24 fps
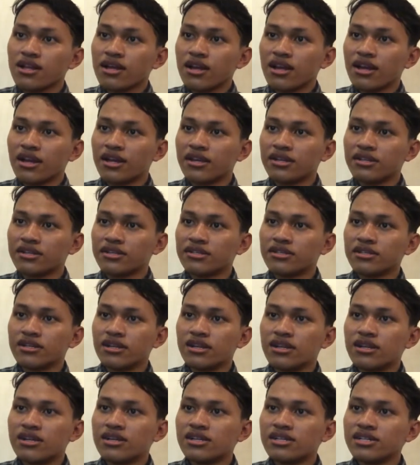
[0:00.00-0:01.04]
And
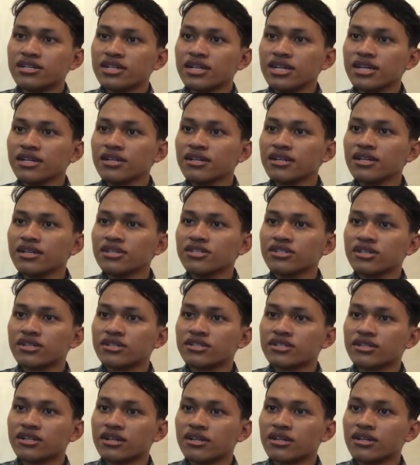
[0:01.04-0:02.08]
in learning
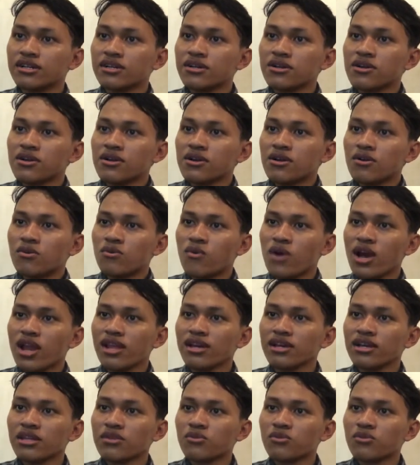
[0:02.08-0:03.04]
literature, Wallach and